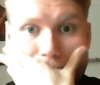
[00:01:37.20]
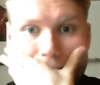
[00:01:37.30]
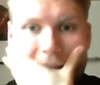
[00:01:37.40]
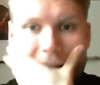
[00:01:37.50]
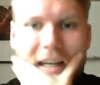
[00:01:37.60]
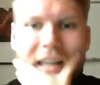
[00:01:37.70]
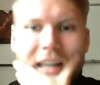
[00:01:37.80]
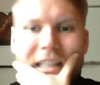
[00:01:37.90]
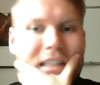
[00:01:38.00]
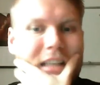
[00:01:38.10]
and yeah i
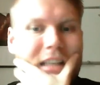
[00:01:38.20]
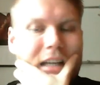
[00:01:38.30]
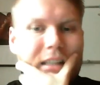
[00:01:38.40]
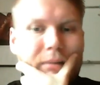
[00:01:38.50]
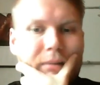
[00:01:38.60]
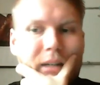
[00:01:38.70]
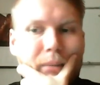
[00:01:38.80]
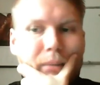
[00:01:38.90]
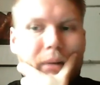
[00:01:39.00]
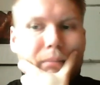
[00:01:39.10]
think I, th I think that we can
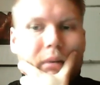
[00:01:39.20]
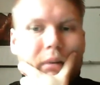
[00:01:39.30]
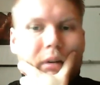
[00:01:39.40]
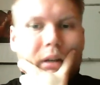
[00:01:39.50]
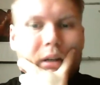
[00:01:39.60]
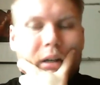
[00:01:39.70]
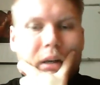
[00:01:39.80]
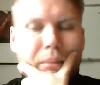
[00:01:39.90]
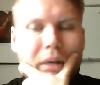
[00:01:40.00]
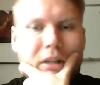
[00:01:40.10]
back,
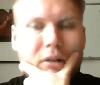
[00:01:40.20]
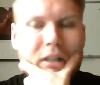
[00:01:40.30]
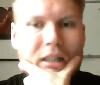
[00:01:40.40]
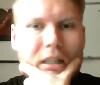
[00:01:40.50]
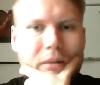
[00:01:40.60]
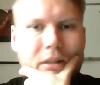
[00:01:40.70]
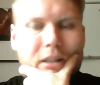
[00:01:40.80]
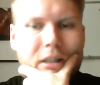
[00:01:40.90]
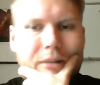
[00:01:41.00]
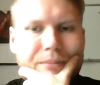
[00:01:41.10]
come back to these levels
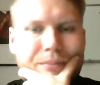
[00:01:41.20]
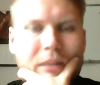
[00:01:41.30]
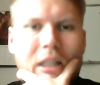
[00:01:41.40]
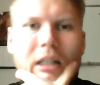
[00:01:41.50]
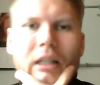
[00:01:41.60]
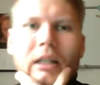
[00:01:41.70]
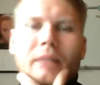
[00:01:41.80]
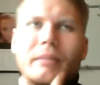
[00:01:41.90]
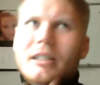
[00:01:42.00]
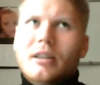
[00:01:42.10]
here
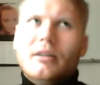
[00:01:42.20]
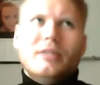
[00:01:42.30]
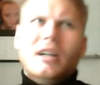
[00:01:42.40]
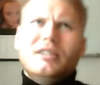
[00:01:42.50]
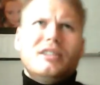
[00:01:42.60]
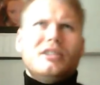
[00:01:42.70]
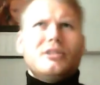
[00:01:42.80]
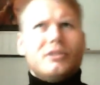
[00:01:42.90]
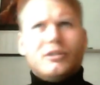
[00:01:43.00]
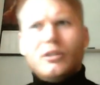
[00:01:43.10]
because the, the,
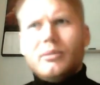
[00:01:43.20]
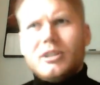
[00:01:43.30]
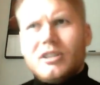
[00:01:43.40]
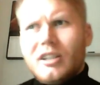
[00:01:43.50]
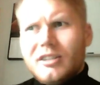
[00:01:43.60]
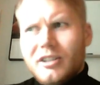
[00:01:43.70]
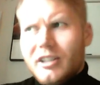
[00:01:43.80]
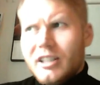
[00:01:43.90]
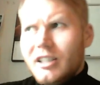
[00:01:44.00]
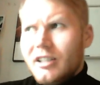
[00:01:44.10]
there's so much
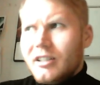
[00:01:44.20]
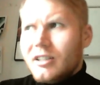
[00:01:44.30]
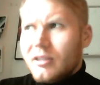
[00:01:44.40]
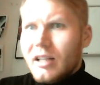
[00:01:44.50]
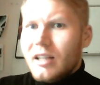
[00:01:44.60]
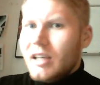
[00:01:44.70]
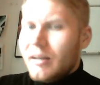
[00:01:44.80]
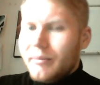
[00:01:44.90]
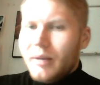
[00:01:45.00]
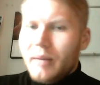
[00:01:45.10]
uncertainty here so that yeah
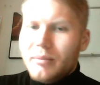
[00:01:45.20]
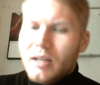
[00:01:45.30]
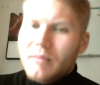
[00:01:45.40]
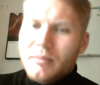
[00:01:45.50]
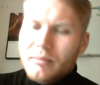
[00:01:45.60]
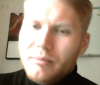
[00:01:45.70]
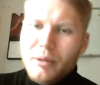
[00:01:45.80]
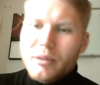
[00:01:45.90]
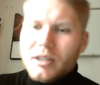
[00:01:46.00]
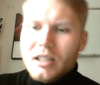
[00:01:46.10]
i'm i'm we
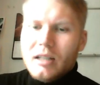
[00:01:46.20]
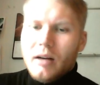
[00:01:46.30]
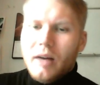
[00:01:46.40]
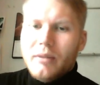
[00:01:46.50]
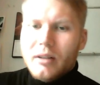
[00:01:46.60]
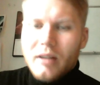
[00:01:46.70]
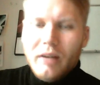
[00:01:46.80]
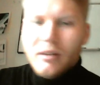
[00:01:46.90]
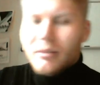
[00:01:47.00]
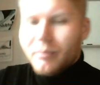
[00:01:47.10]
will see i will i
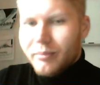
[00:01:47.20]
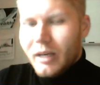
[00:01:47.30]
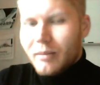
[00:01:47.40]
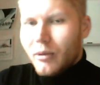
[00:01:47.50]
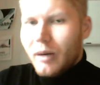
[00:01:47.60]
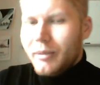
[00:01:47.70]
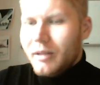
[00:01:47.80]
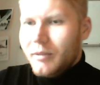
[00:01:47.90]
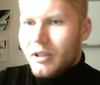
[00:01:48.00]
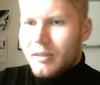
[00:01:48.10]
will make more
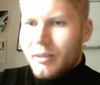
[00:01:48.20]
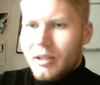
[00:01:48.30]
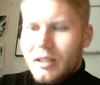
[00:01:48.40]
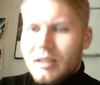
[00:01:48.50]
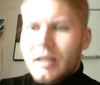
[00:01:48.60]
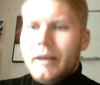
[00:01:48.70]
update videos about this